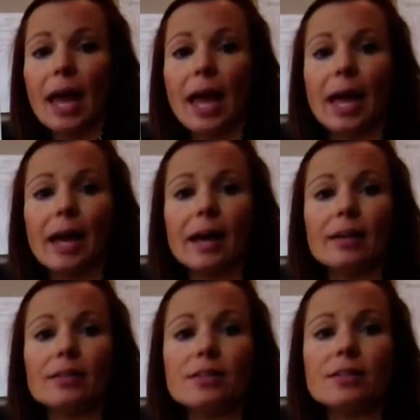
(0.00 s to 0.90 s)

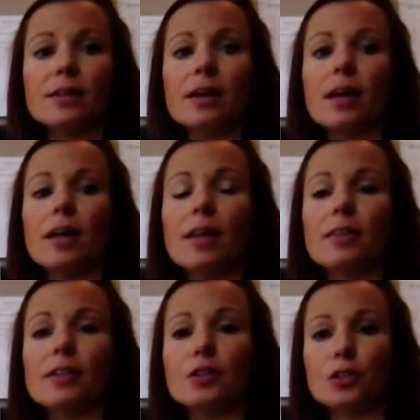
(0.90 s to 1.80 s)
and
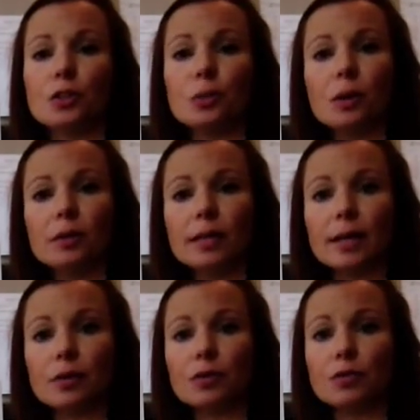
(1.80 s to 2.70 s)
the two
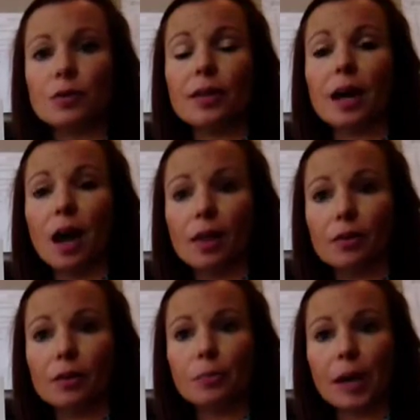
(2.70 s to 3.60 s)
alleles for the
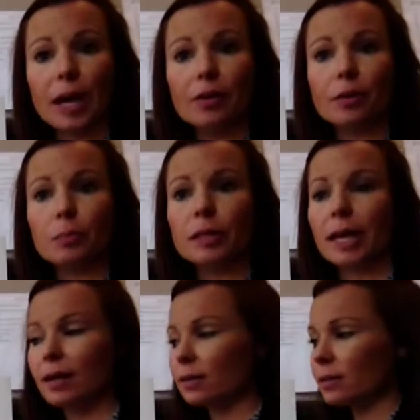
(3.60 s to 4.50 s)
other parent
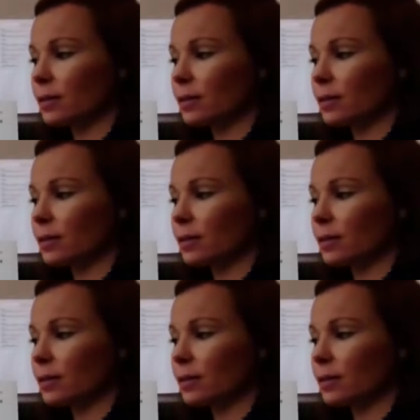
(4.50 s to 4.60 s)
plant